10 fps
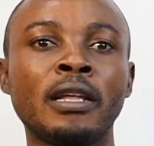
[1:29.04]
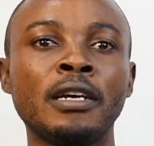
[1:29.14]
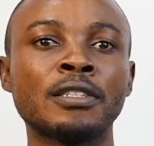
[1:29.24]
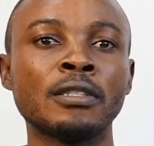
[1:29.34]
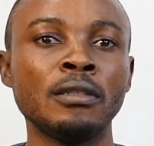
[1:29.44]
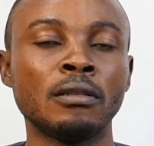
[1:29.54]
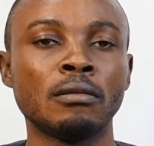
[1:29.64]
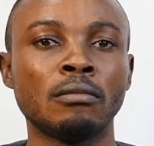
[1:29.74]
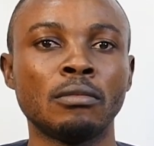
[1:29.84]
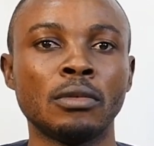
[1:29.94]
lesson,
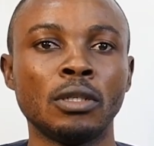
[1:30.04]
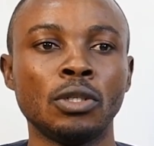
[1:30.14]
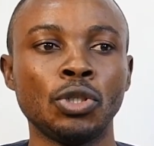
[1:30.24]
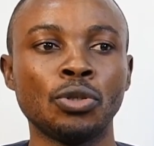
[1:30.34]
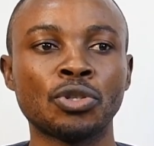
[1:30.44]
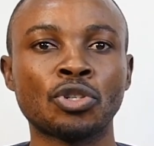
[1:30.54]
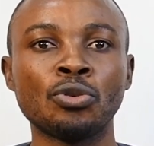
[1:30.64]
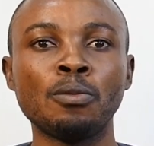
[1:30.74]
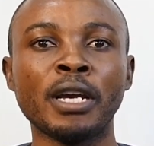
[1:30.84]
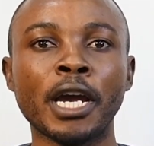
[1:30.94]
you
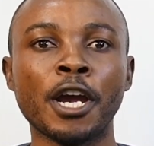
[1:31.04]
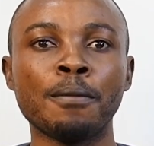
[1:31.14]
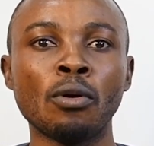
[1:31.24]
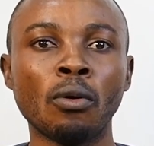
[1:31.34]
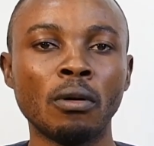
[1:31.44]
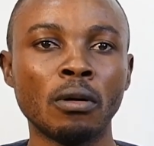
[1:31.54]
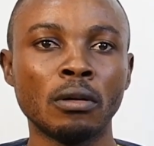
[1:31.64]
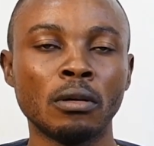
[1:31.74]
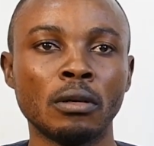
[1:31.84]
should be able